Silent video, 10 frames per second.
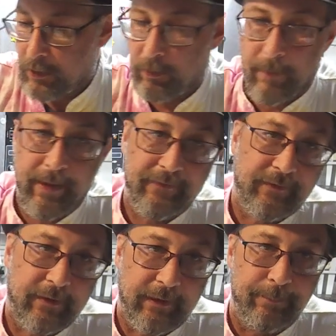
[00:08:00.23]
Well,
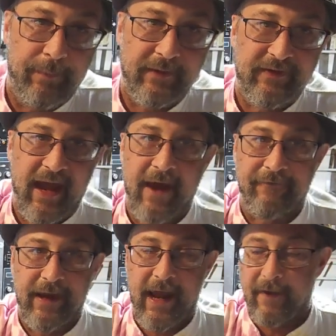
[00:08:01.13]
basically mix it
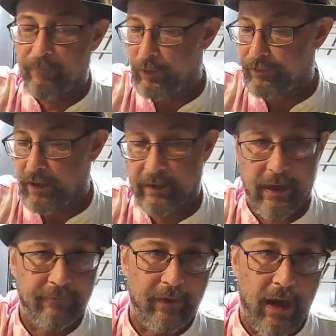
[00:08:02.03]
half and half with
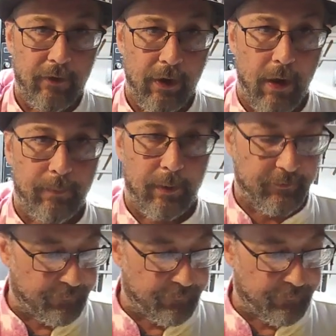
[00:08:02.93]
cake flour and all-purpose